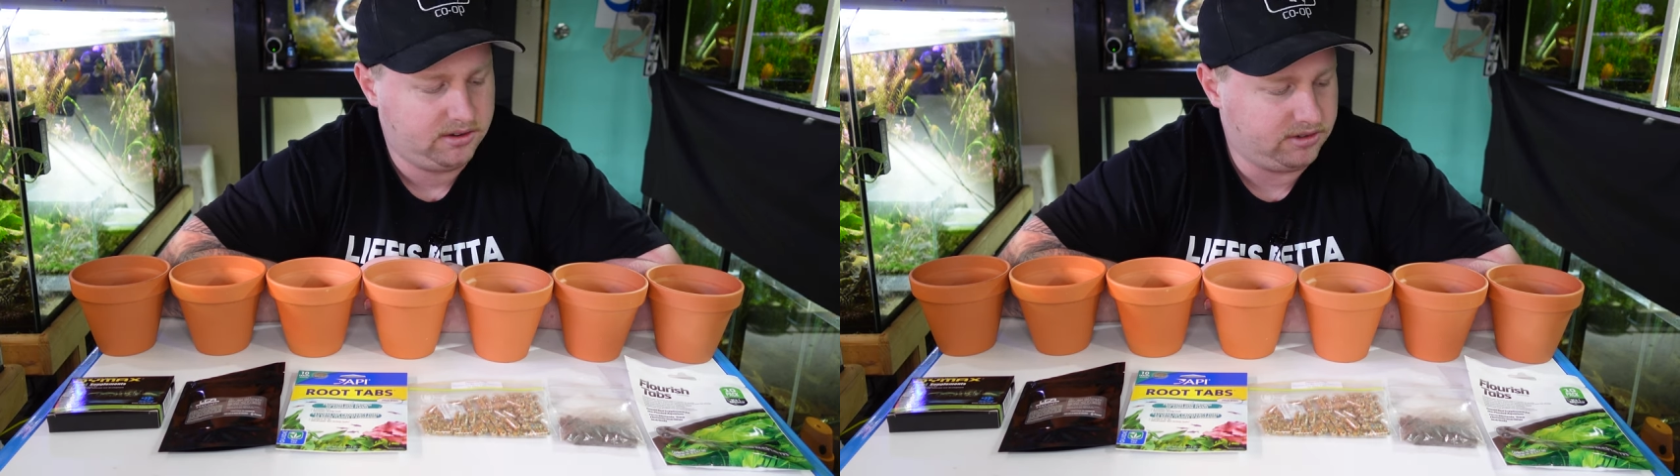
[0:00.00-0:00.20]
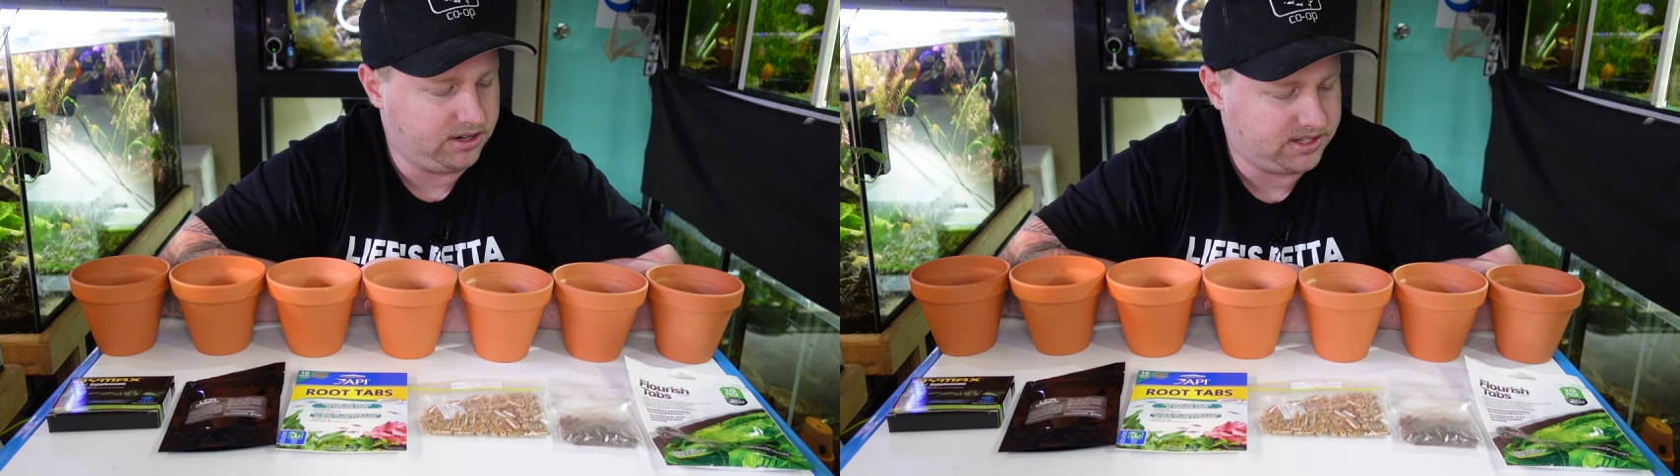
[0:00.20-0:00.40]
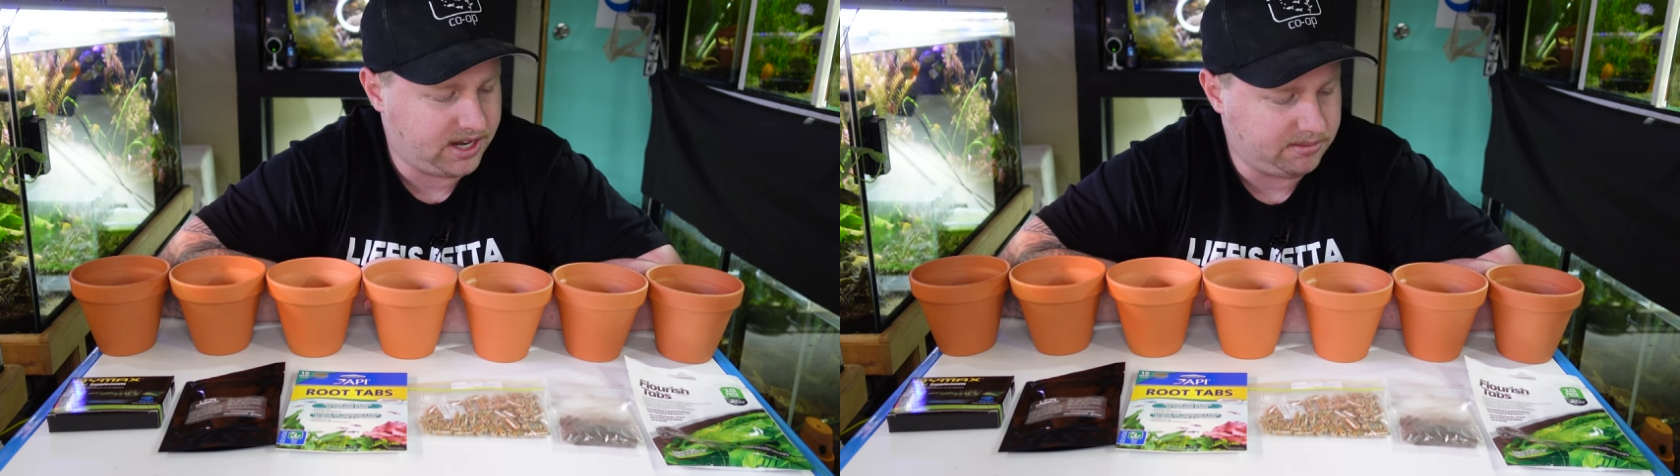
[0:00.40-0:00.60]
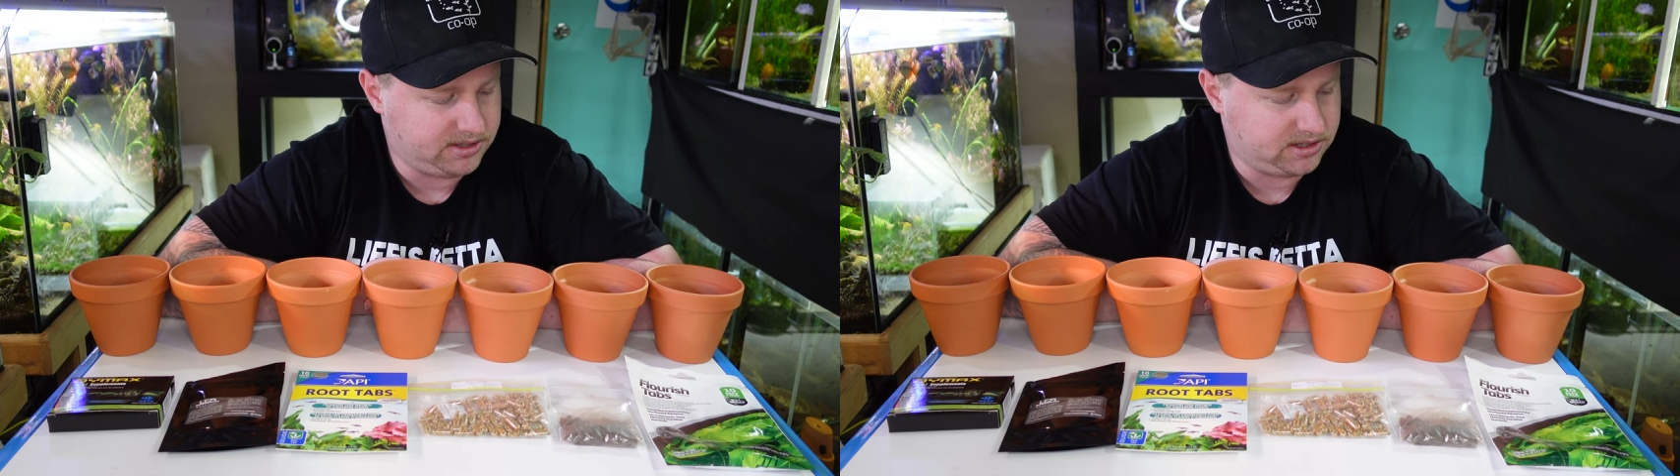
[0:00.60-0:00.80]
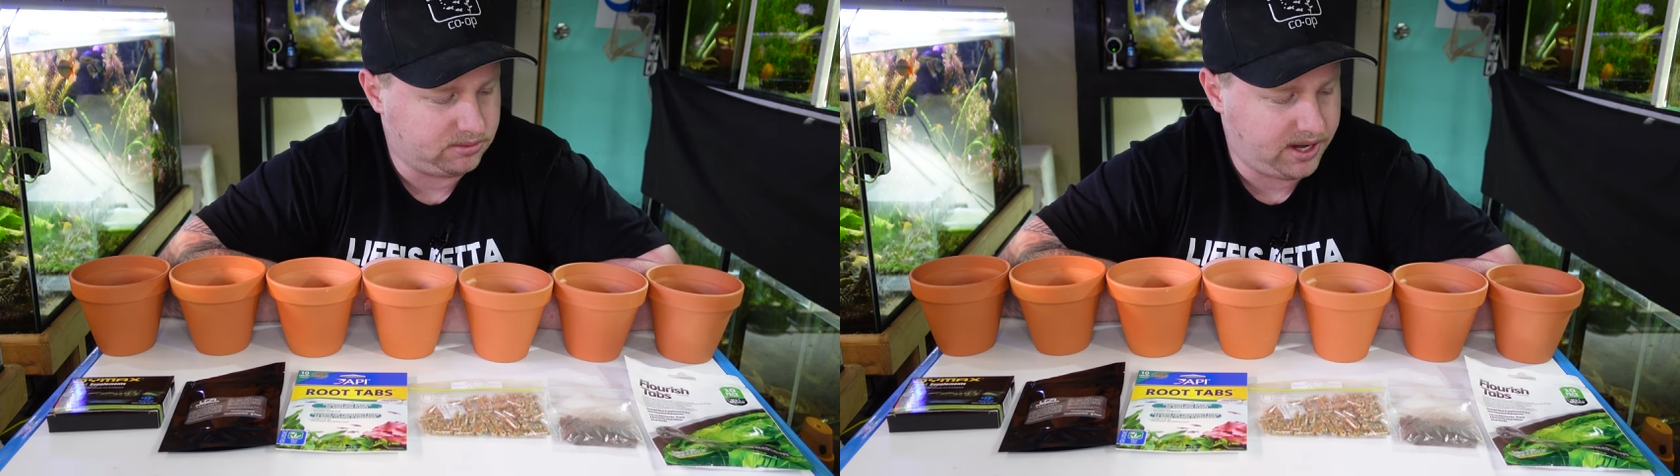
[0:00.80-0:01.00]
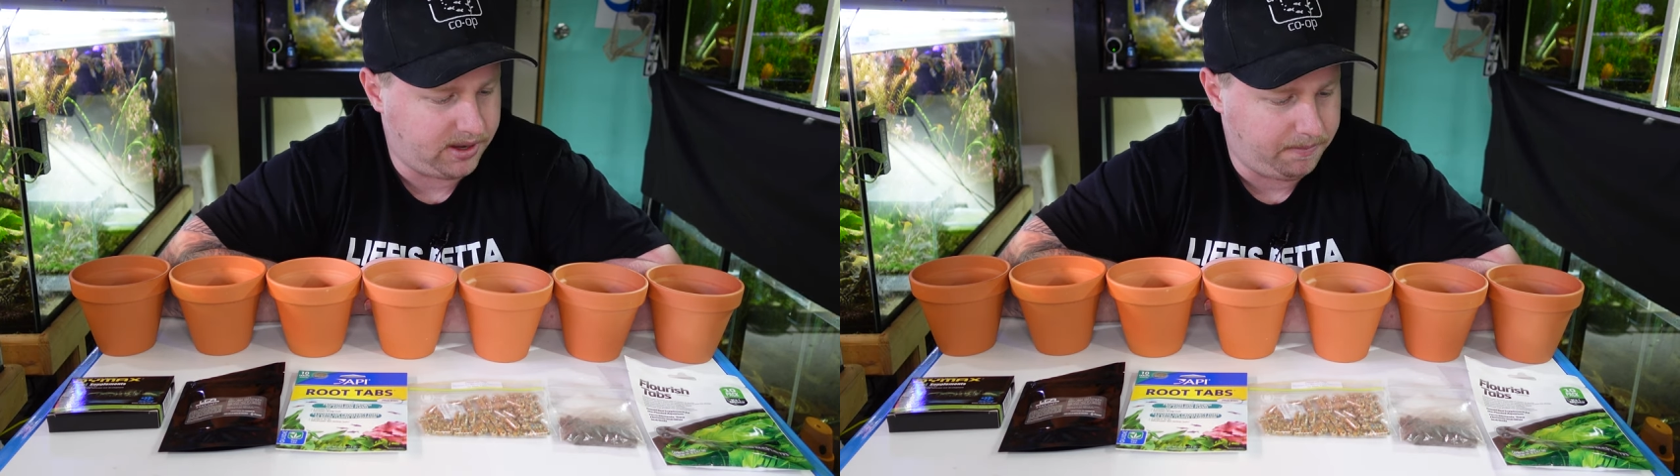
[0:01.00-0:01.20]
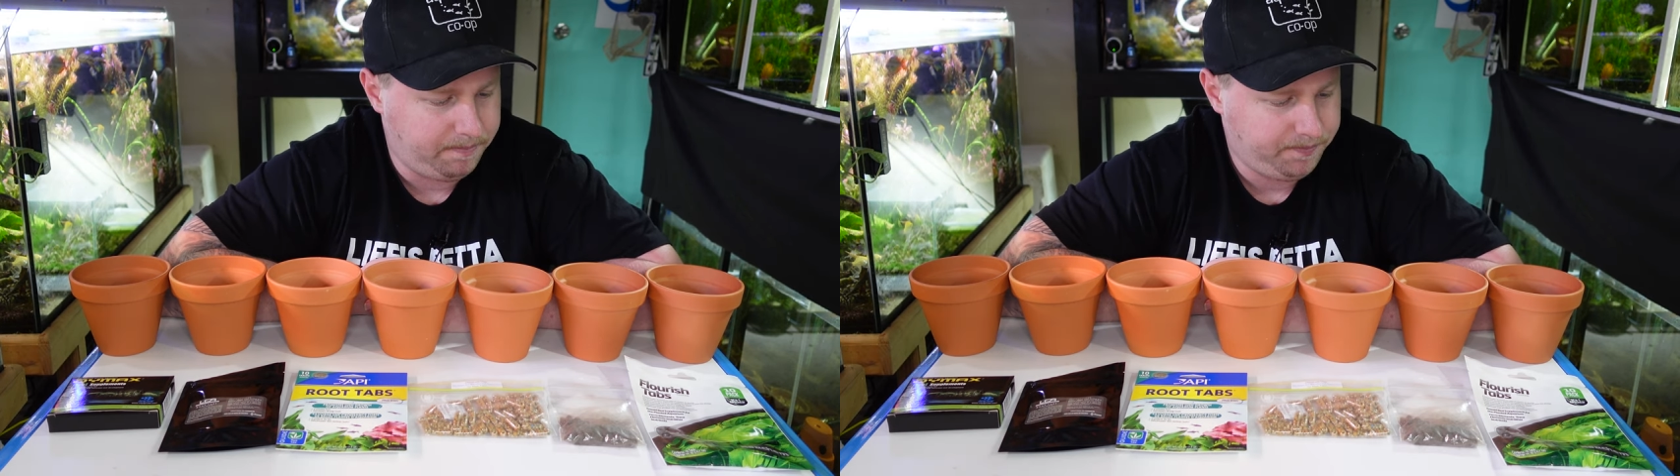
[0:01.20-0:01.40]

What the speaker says: root tabs as well.